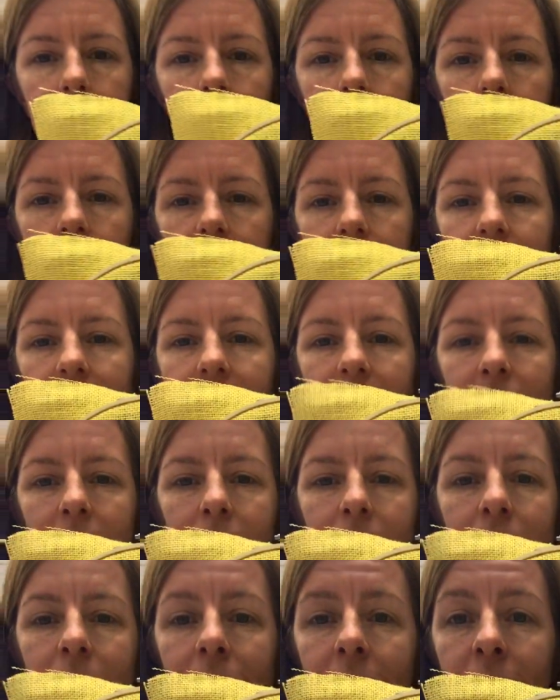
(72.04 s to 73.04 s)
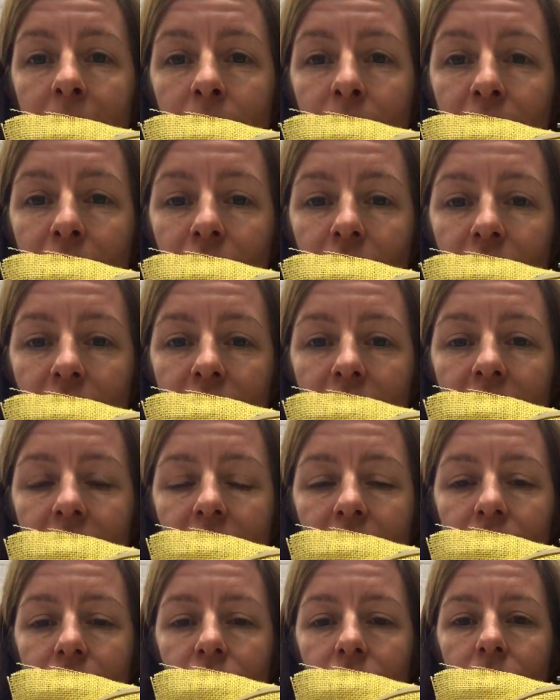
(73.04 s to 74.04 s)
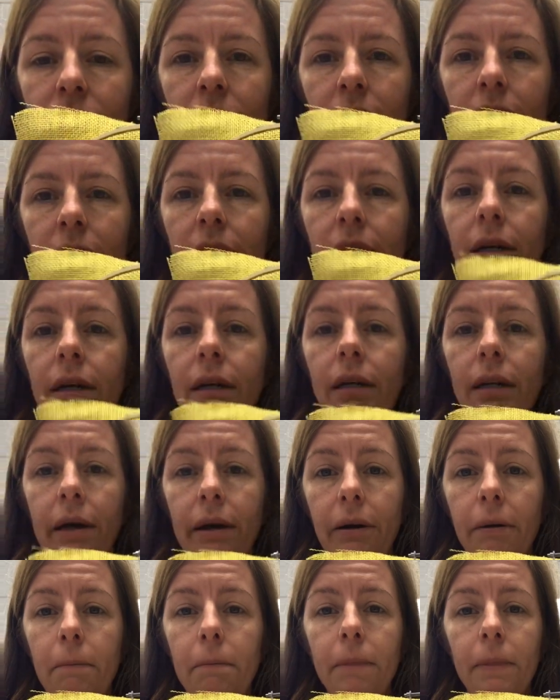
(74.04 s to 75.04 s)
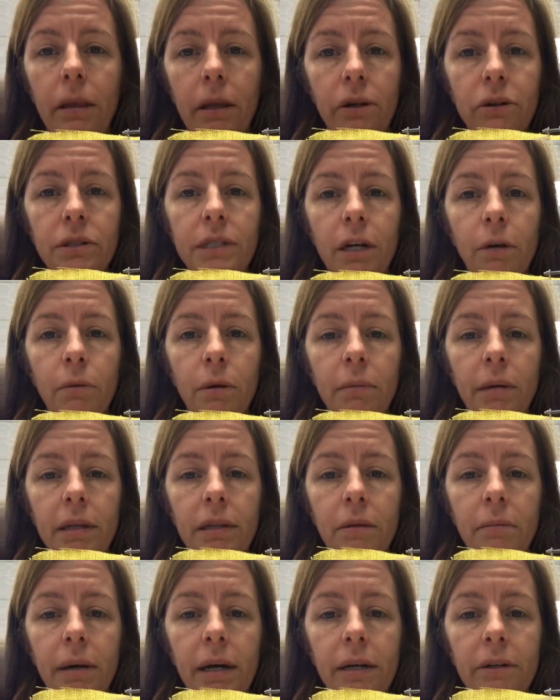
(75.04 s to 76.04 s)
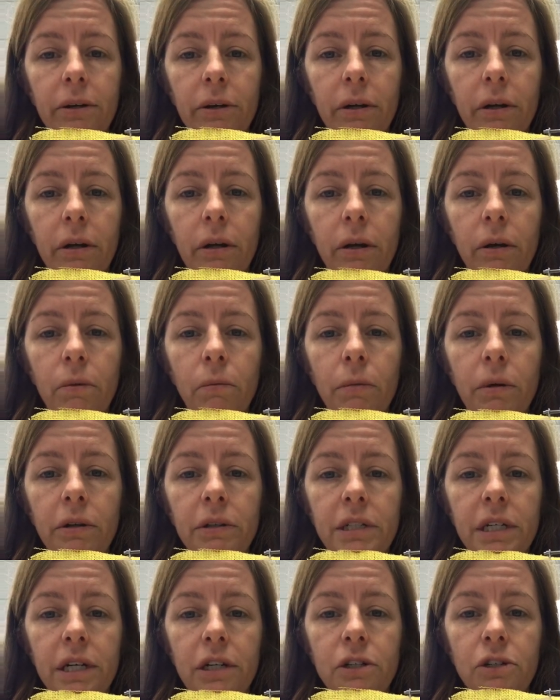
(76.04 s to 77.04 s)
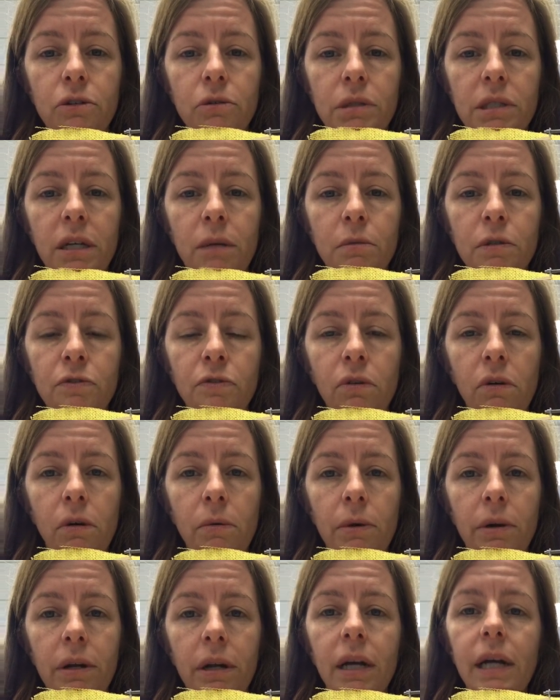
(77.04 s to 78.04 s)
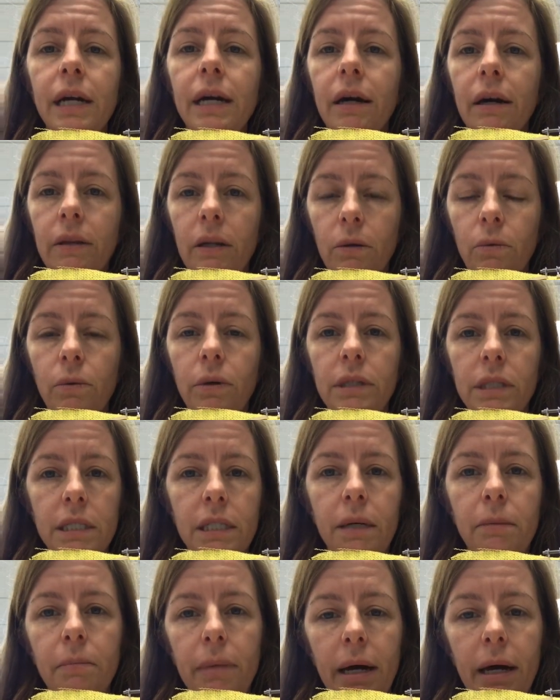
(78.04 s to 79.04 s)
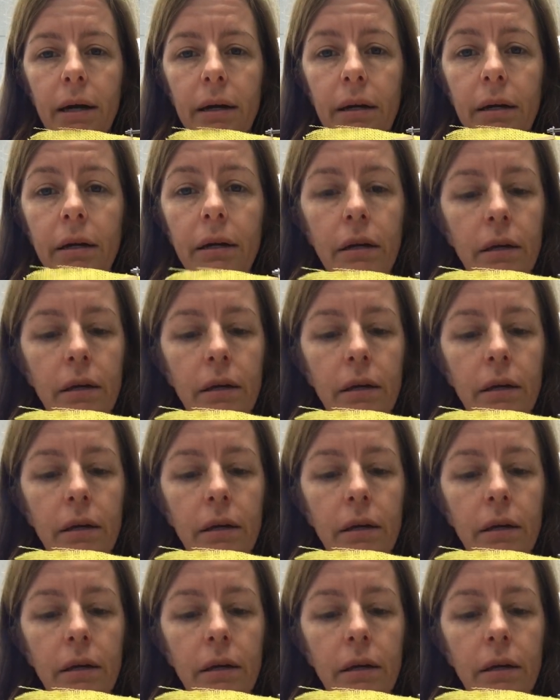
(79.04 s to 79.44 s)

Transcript: Like that. That's my first stitch. Now, here's how we make the pattern. We'll take 2 steps forward and then 1 step back.